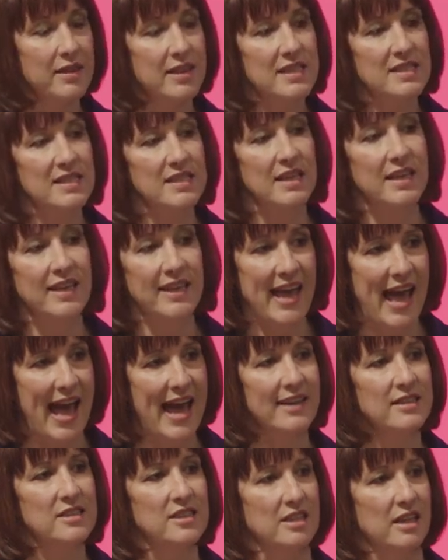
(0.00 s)
This
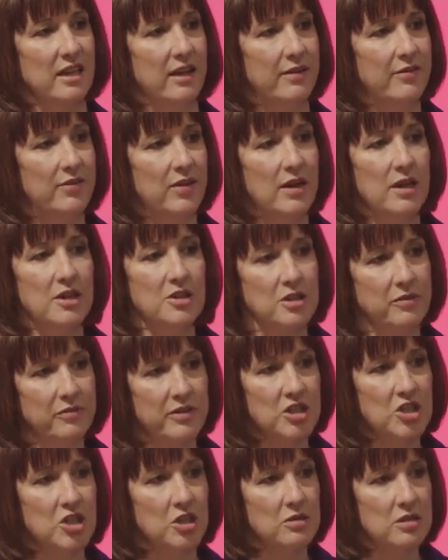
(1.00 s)
can serve to
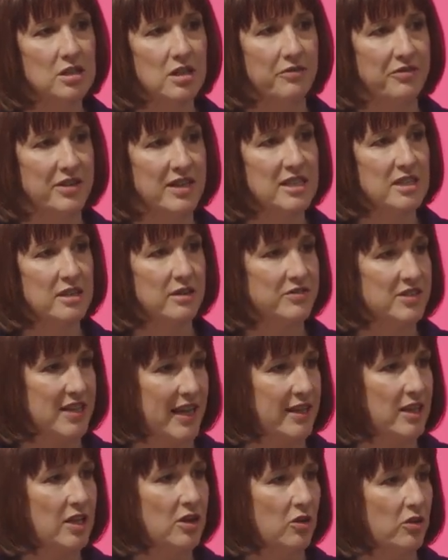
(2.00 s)
reduce the risk of
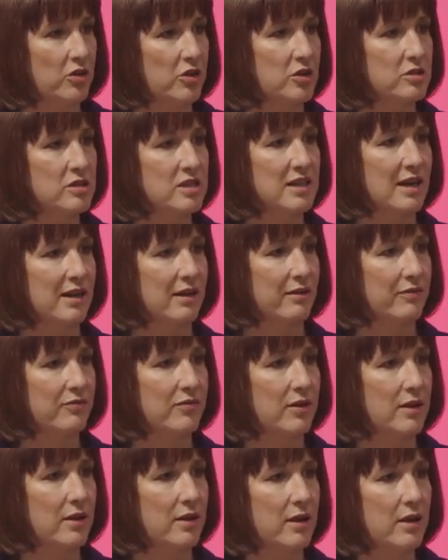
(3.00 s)
taking on new staff,
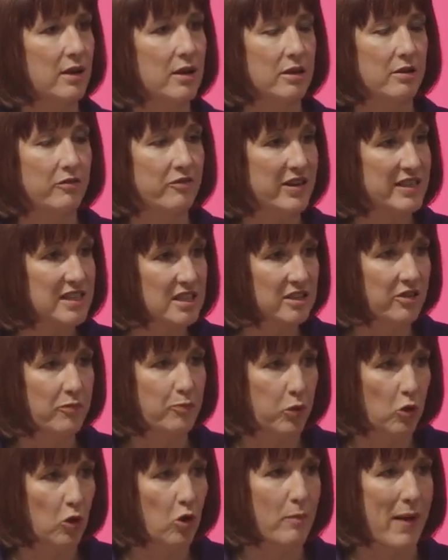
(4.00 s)
the risk
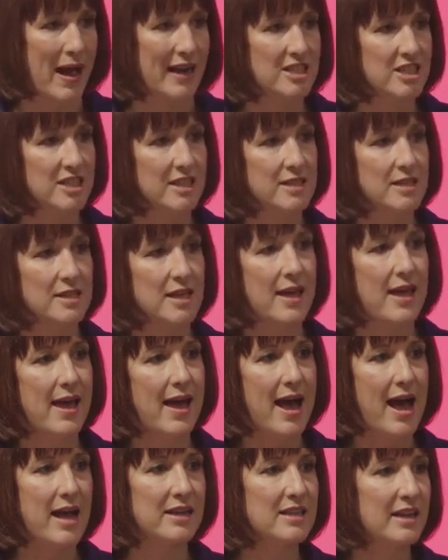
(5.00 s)
of poor matches,
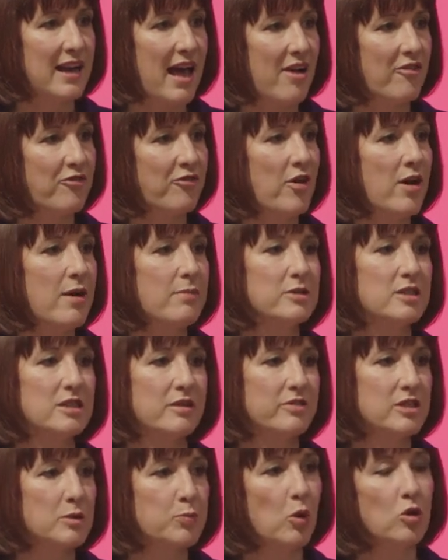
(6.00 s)
and allow firms
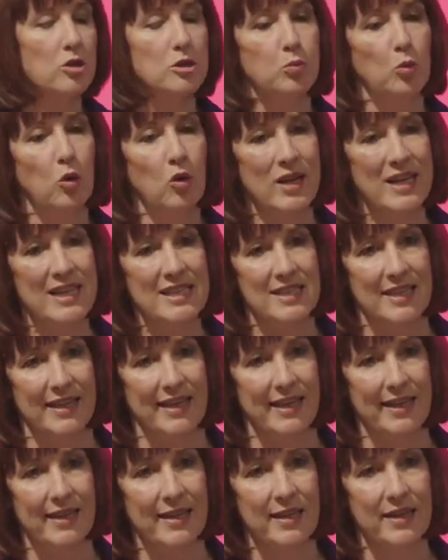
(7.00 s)
to respond more
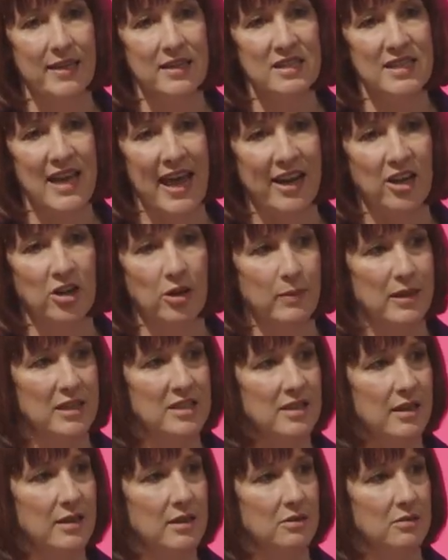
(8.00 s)
easily to economic
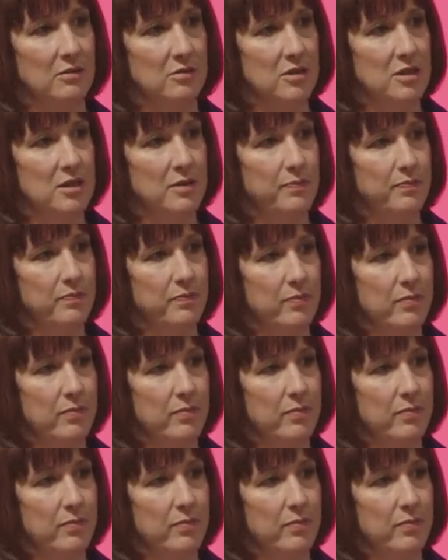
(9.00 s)
cycles.